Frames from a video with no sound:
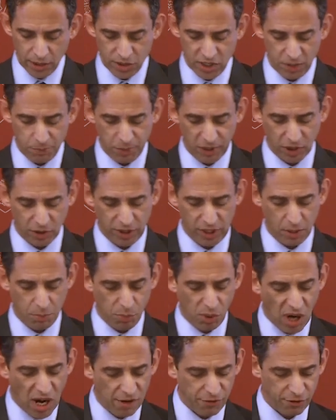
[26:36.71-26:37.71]
Typically, a
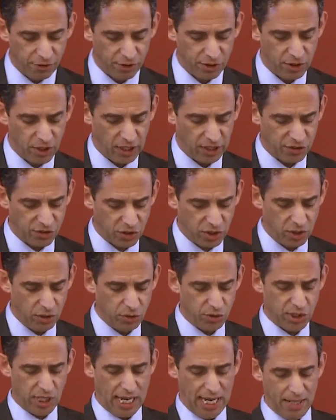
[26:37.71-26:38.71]
proffered
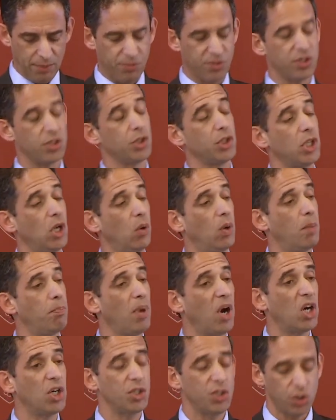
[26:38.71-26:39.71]
excuse aims to show a
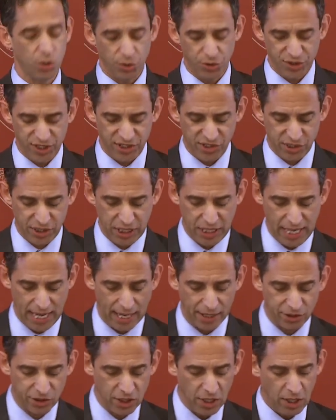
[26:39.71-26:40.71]
partial
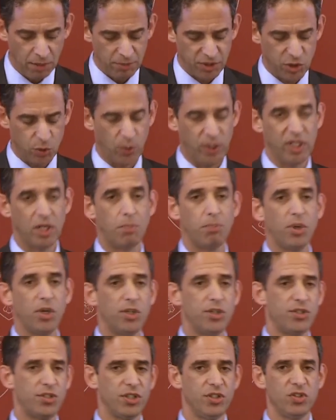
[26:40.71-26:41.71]
disconnect between a
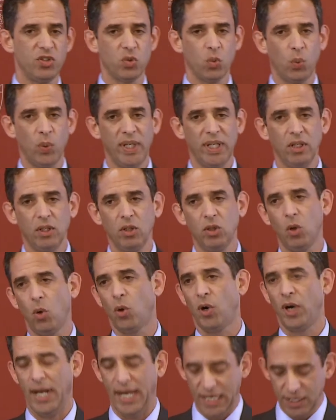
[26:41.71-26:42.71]
person's will
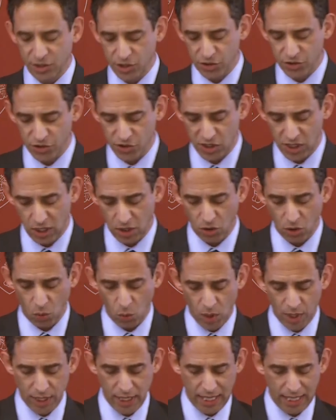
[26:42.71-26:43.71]
or agency on the
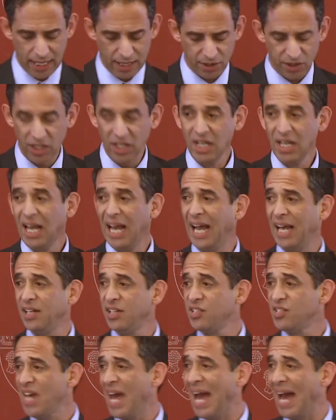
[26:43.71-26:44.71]
one hand
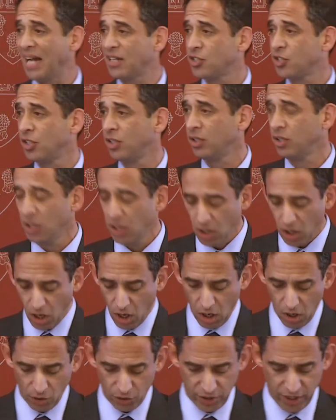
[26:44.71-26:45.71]
and his action
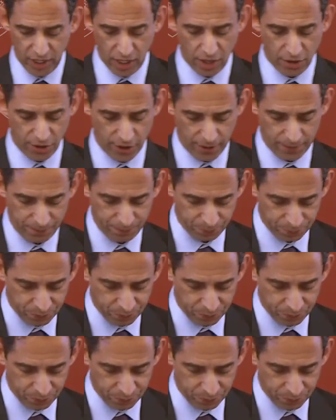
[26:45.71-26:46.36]
on the other.